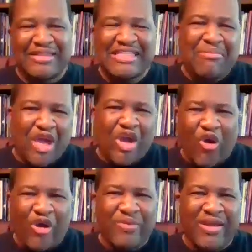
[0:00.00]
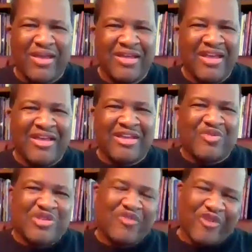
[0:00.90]
semi-hard way.
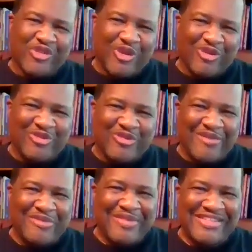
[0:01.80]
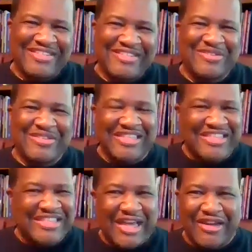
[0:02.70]
When you first start your travel business, you're just
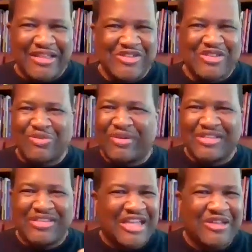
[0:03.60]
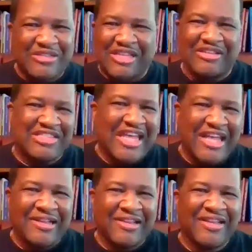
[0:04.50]
excited. You just want to sell,
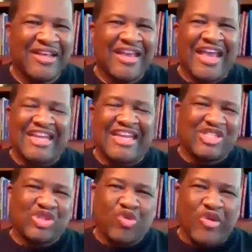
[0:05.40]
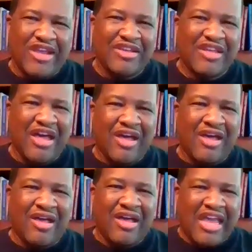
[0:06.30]
and that's great.
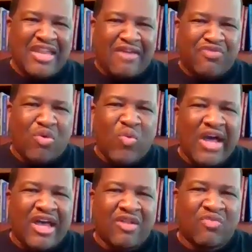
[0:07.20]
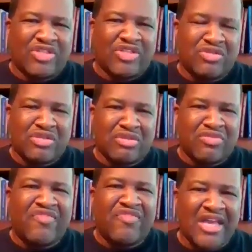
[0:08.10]
And after a while, once
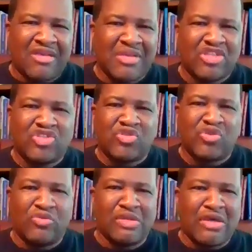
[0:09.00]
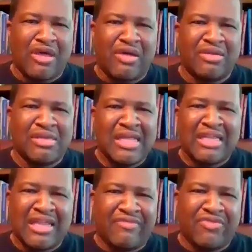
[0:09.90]
the volume gets a certain
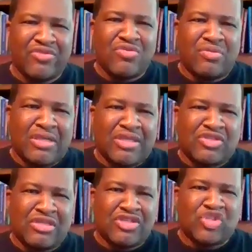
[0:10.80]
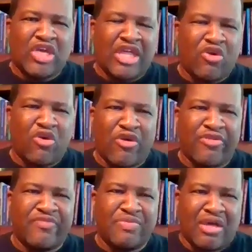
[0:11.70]
level, it's kind of
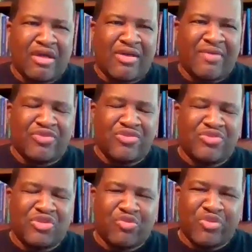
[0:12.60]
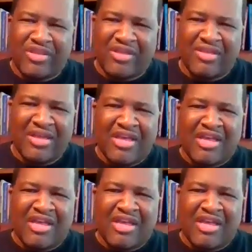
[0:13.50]
hard for you to really